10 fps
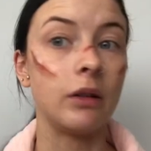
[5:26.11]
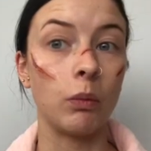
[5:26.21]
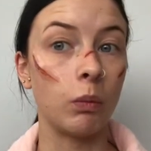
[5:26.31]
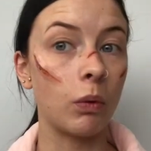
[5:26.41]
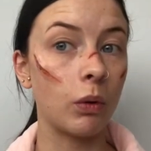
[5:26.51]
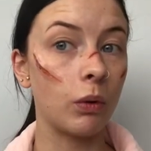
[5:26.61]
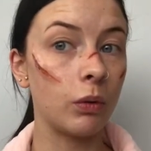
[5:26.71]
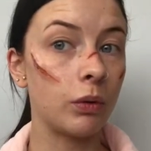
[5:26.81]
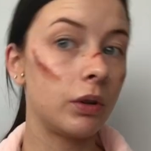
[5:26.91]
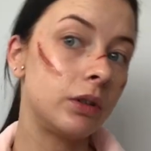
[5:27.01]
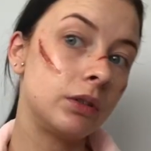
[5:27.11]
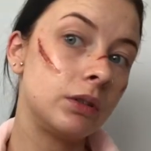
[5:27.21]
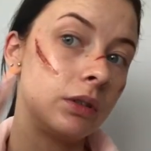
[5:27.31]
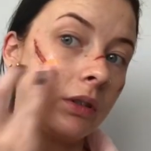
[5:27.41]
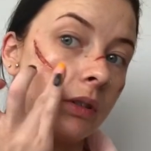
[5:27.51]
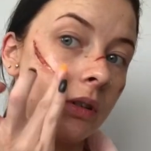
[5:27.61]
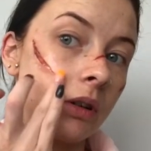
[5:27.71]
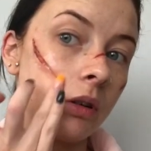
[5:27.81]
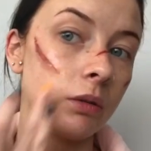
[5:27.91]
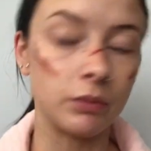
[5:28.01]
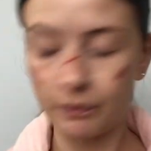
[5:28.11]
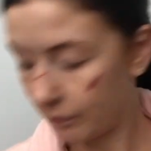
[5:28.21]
the wall. Cool.